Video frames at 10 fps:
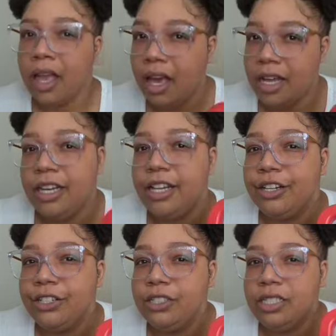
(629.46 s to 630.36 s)
Another
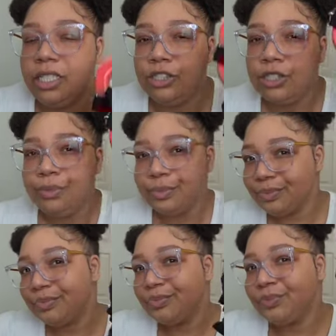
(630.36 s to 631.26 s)
cruise essential,
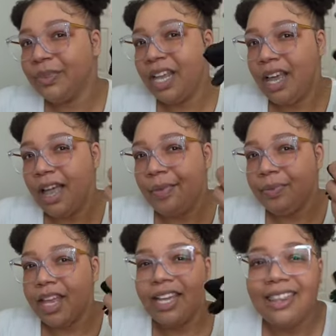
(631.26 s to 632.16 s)

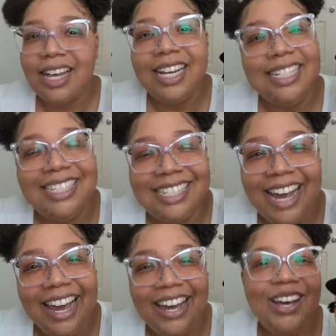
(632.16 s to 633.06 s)
luggage
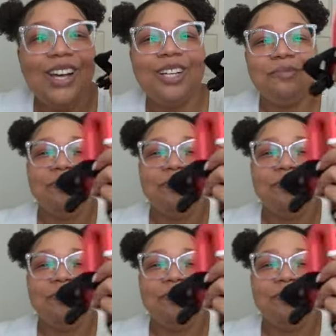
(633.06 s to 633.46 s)
scale.